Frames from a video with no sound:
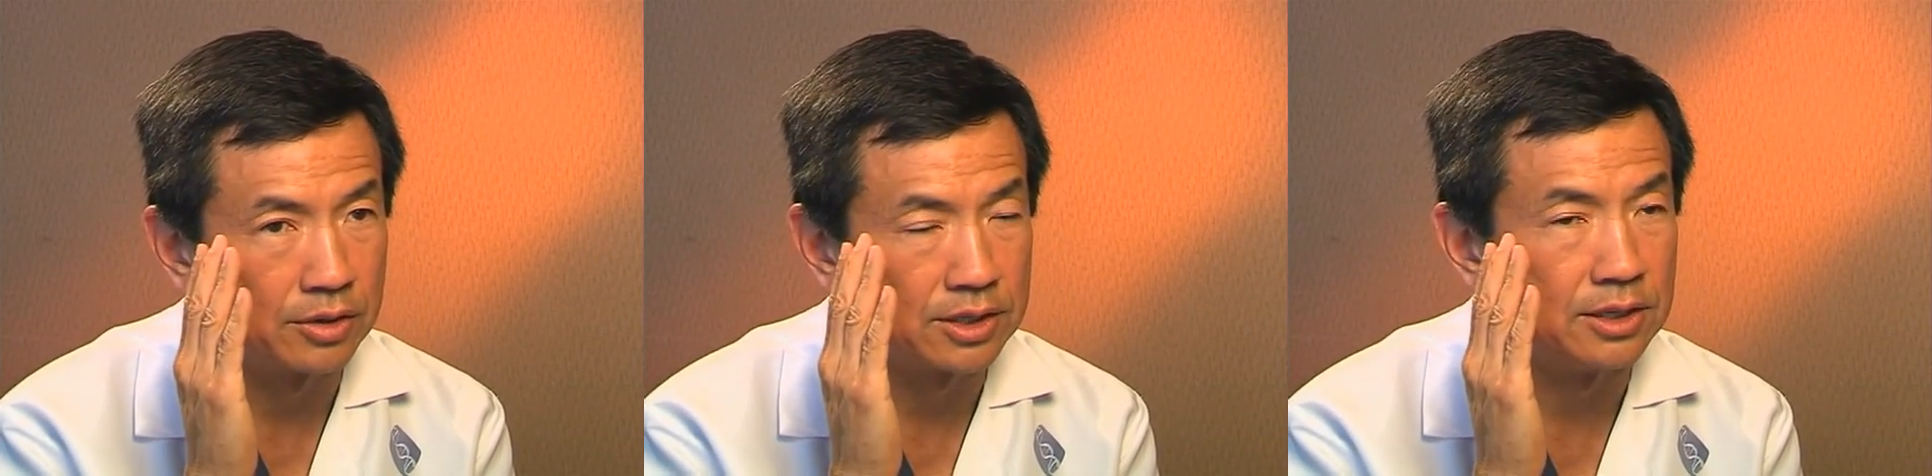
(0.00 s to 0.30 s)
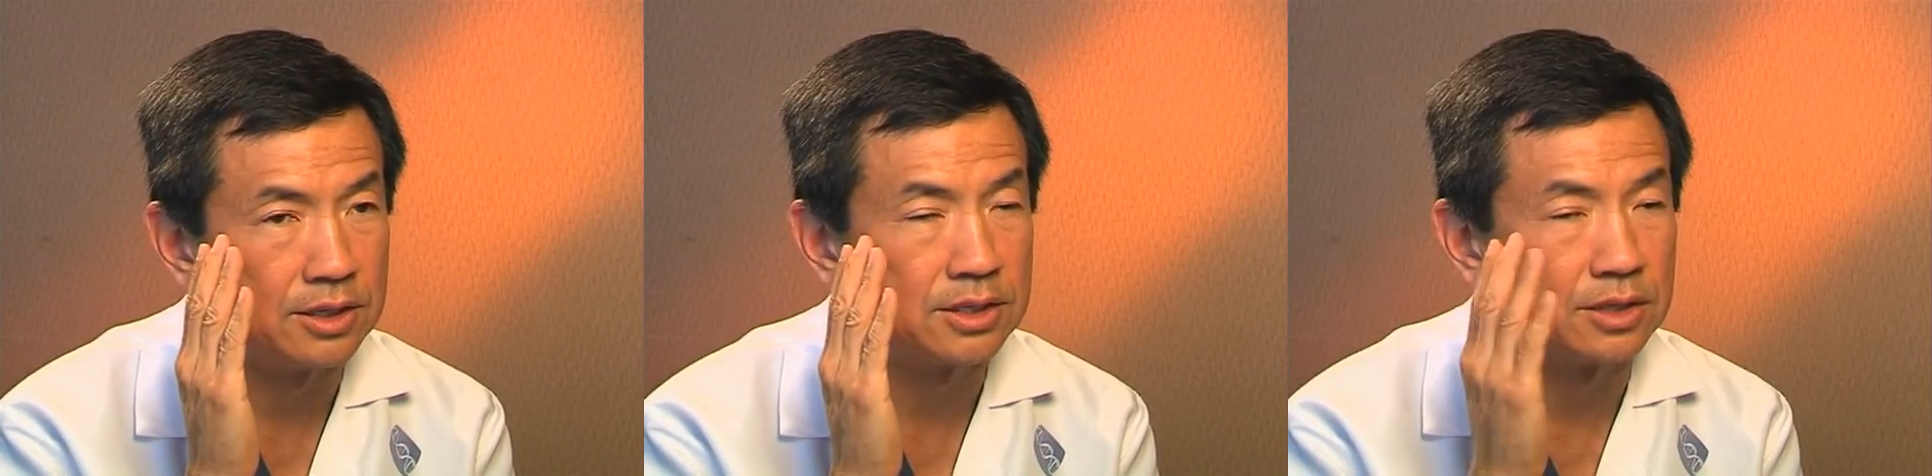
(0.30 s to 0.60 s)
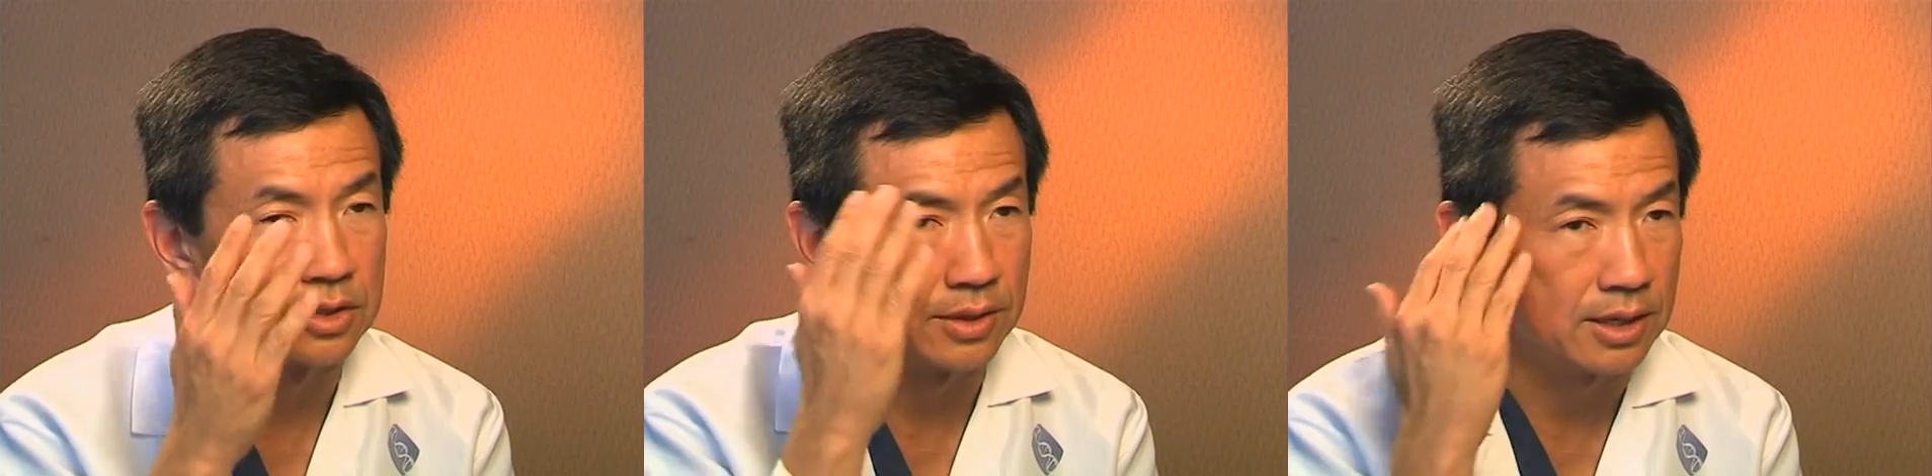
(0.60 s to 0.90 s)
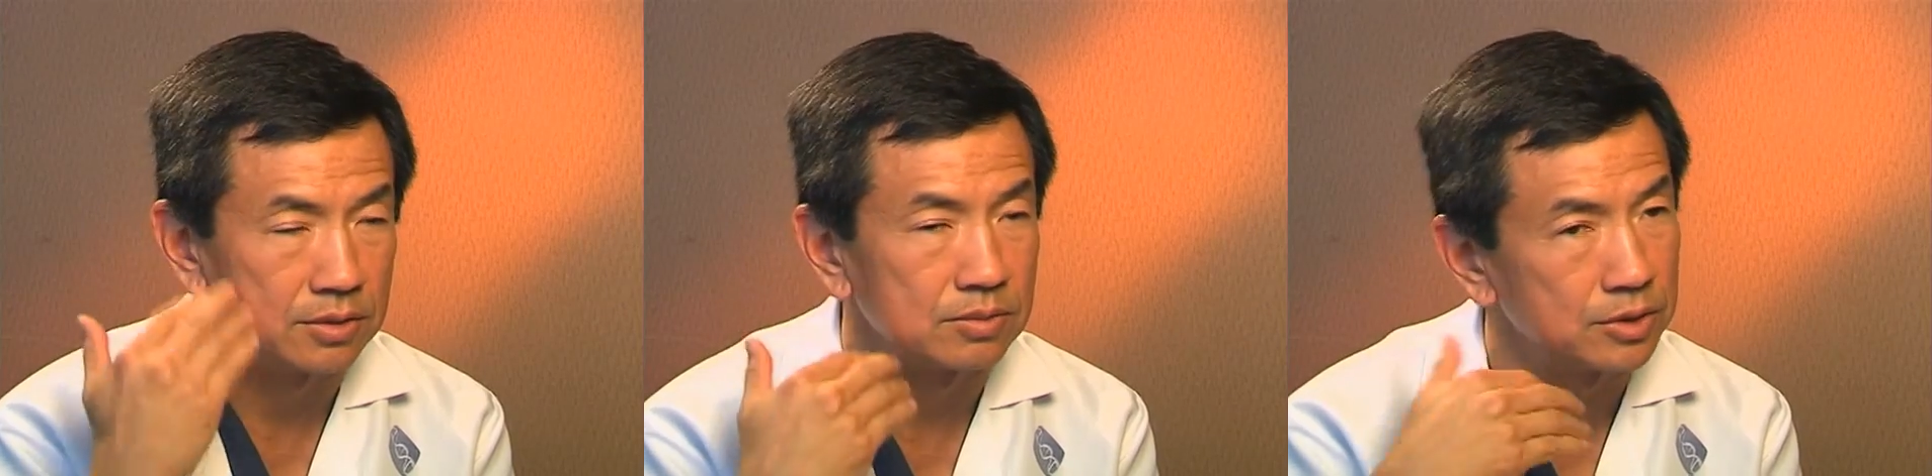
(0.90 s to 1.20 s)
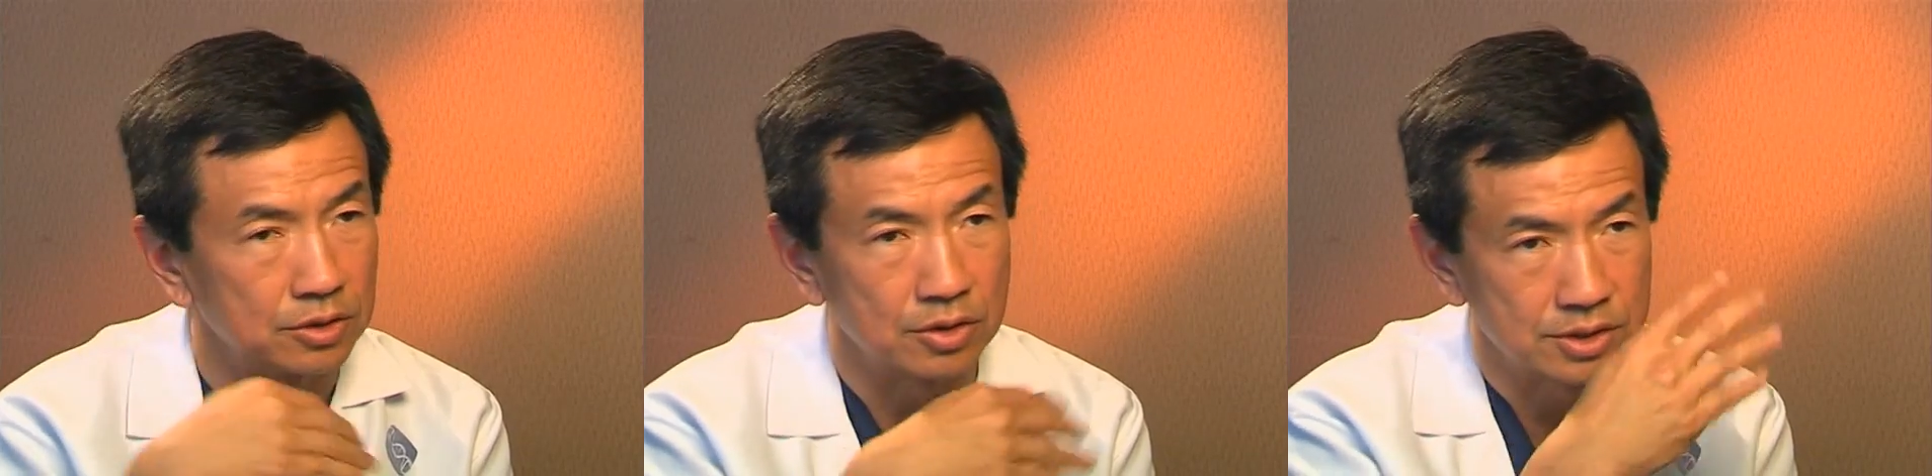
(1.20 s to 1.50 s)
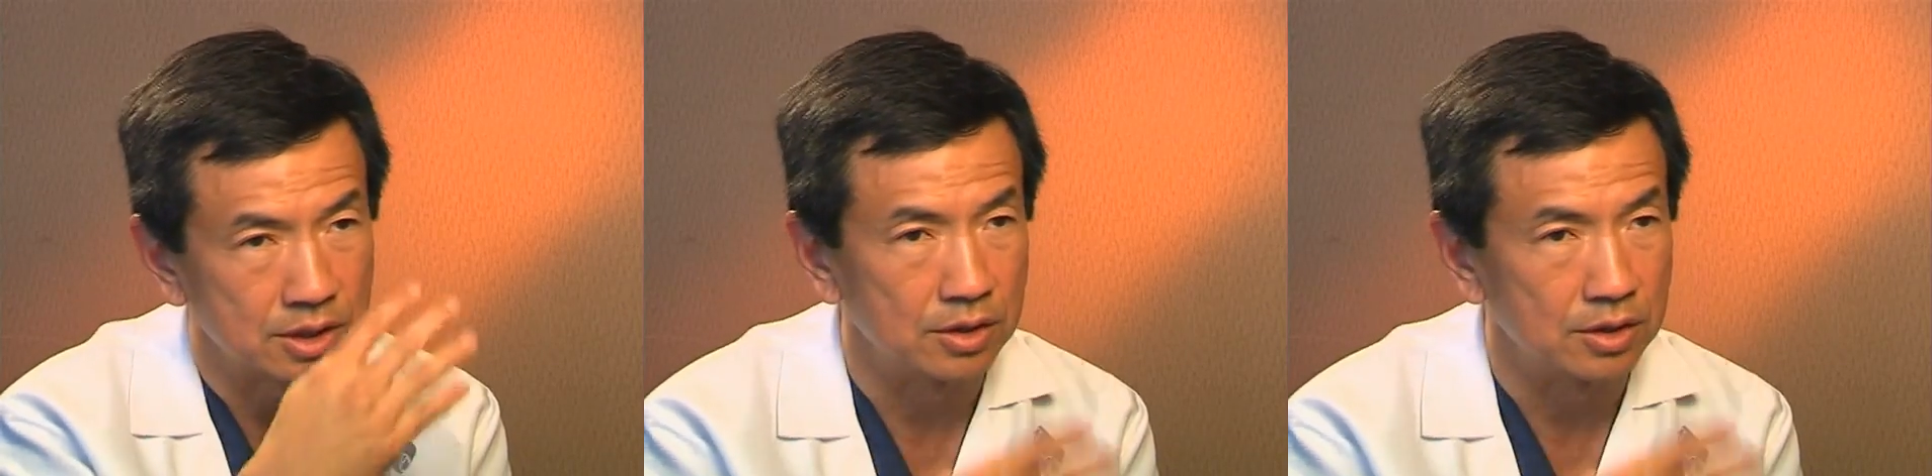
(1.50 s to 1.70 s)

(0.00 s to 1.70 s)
tendency, so that goes on